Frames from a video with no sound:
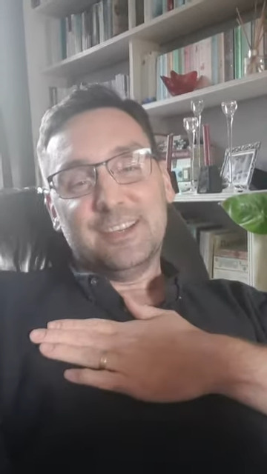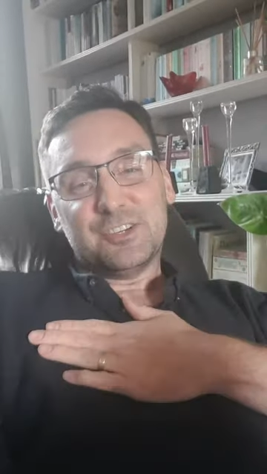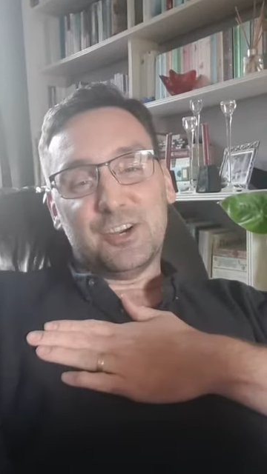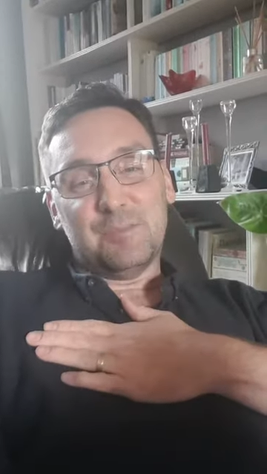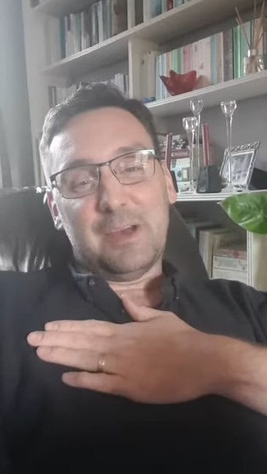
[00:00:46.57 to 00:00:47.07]

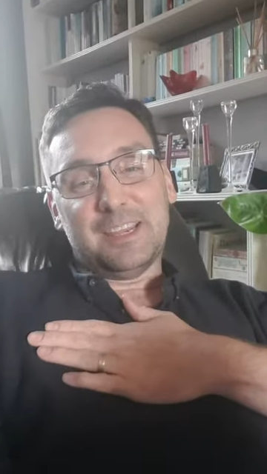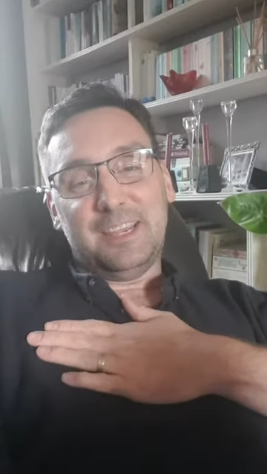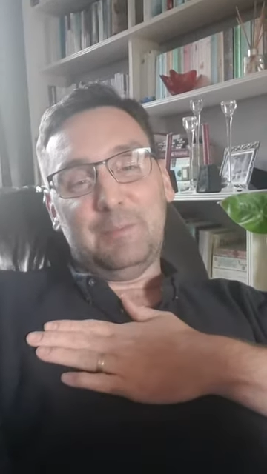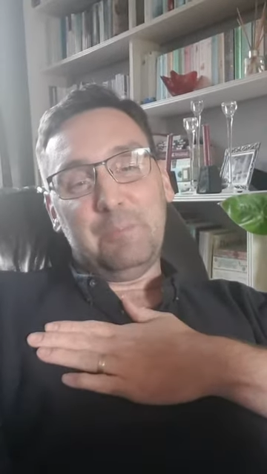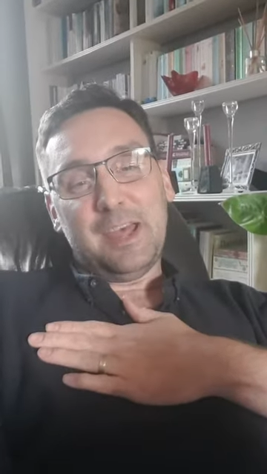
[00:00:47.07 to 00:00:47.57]
turn in my
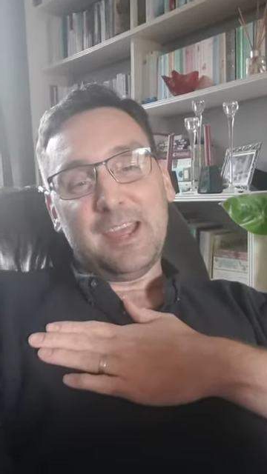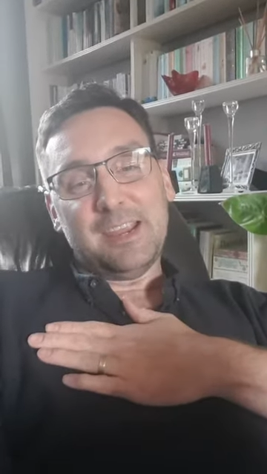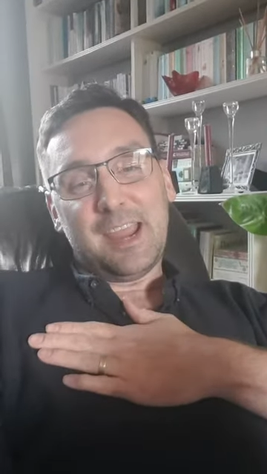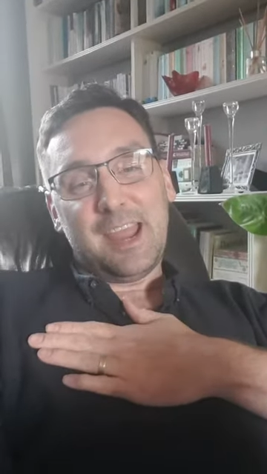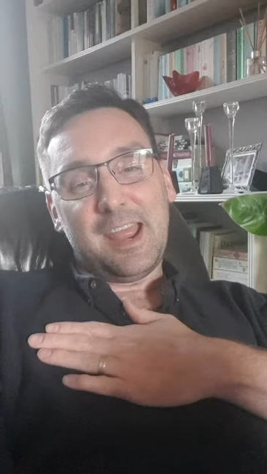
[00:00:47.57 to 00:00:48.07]
kit
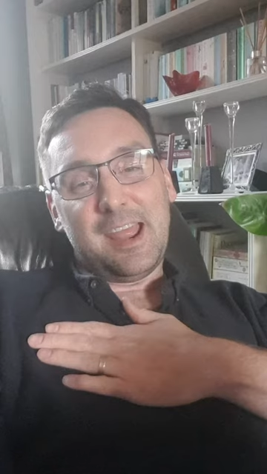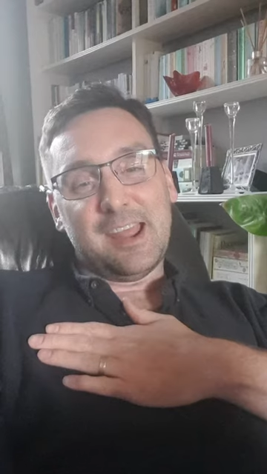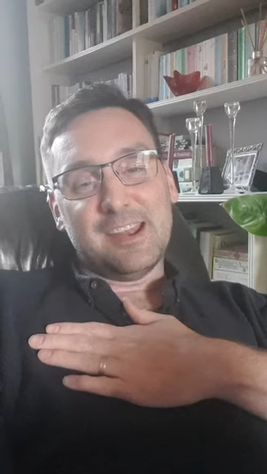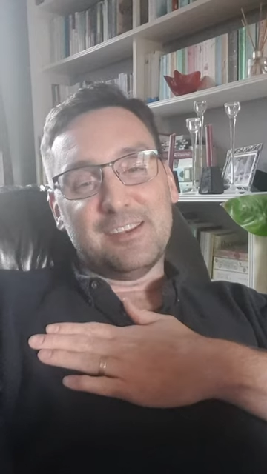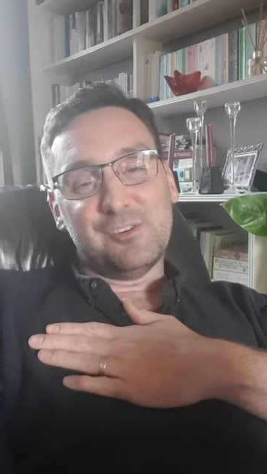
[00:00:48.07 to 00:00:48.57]
bag,
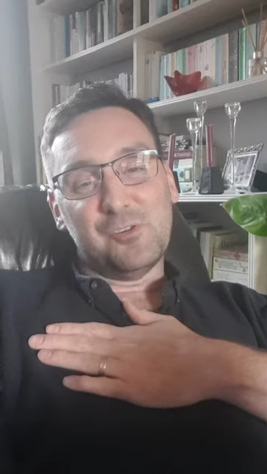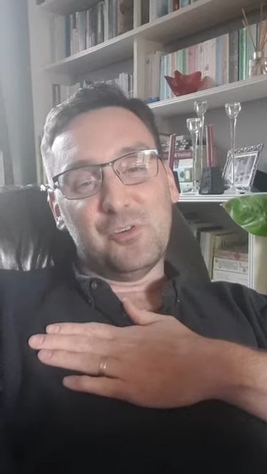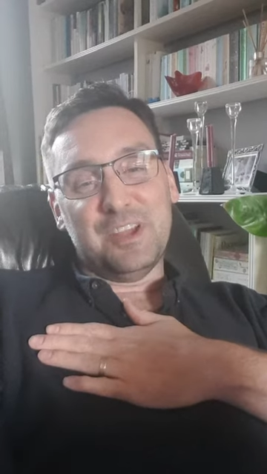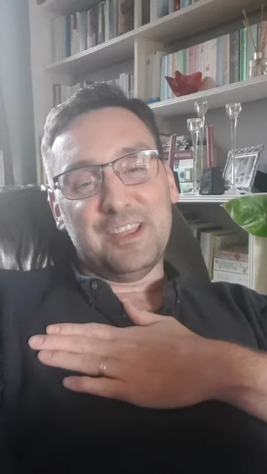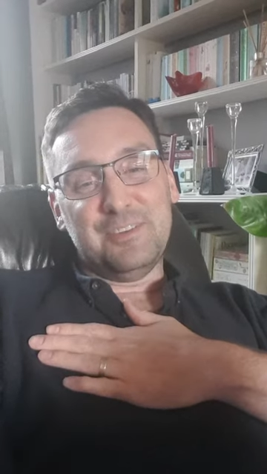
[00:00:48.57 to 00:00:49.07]
and
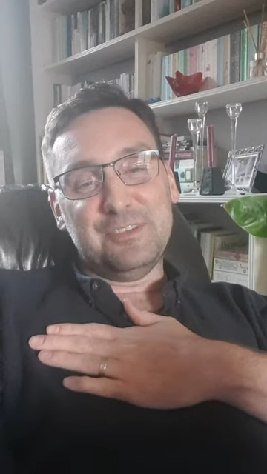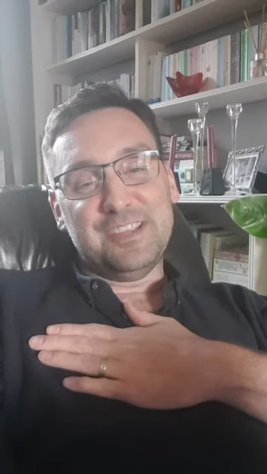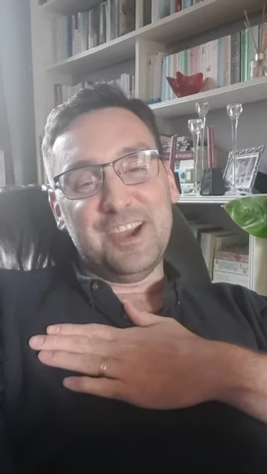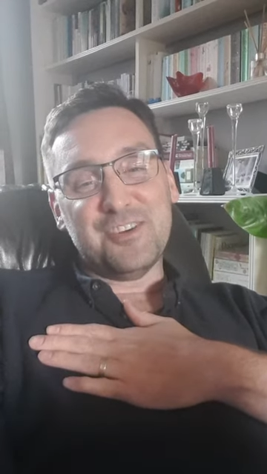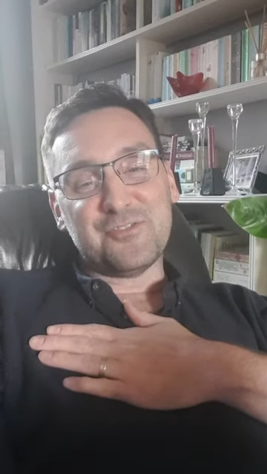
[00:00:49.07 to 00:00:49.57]
away
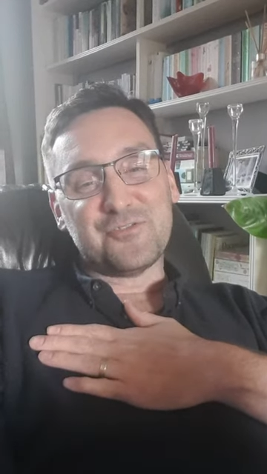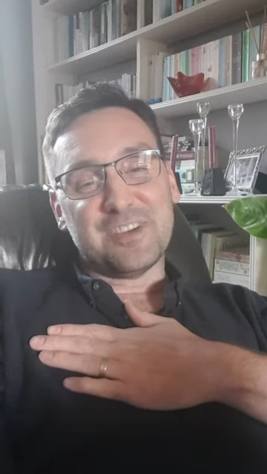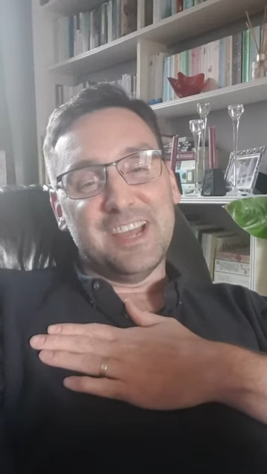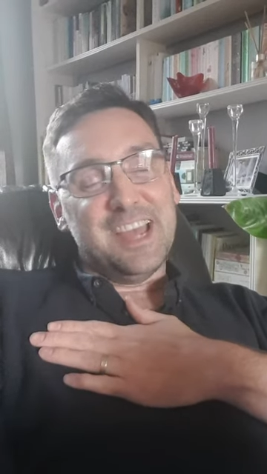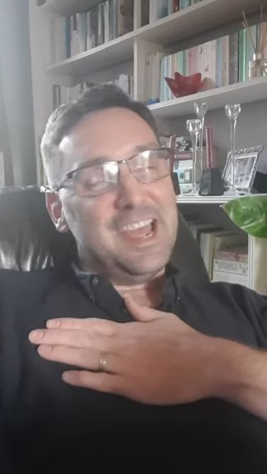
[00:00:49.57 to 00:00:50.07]
we go.